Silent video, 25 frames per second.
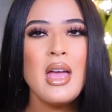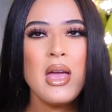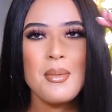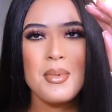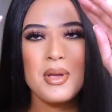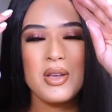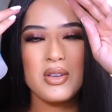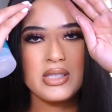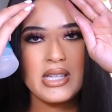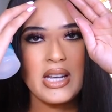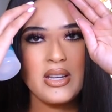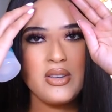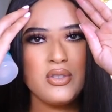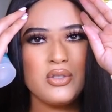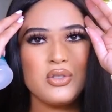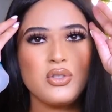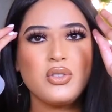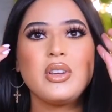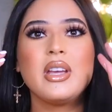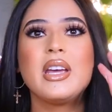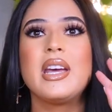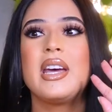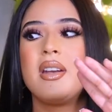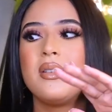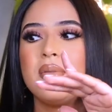because I used to
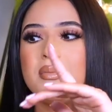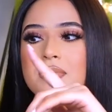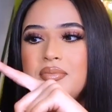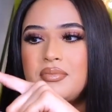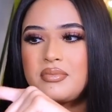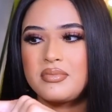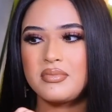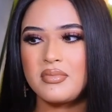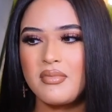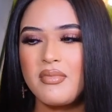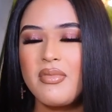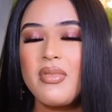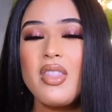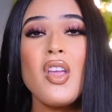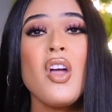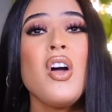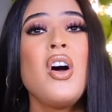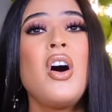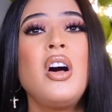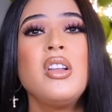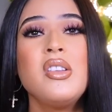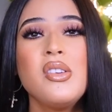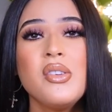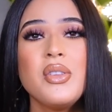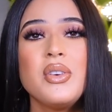get
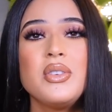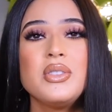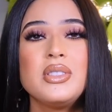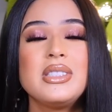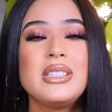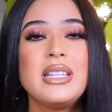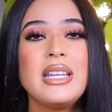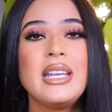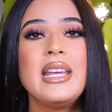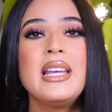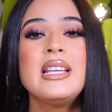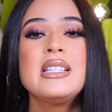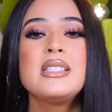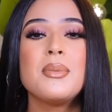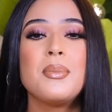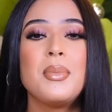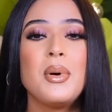all of those things.